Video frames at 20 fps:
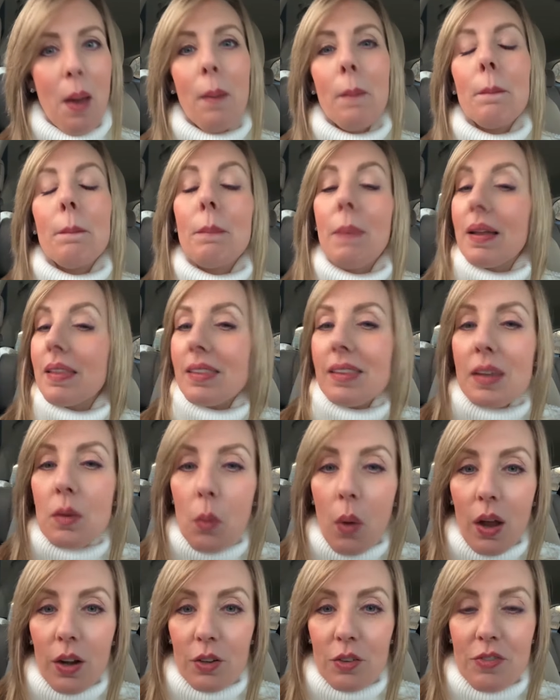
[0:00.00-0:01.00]
monthly
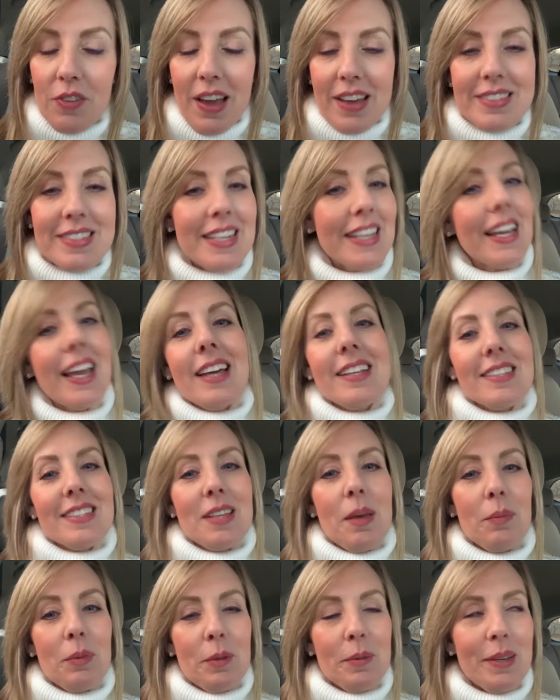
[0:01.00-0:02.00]
water fasting, and
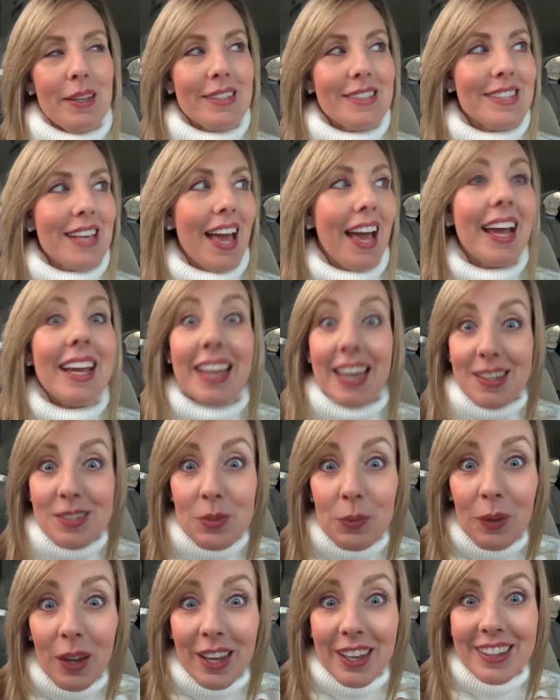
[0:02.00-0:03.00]
supplements. And guess what?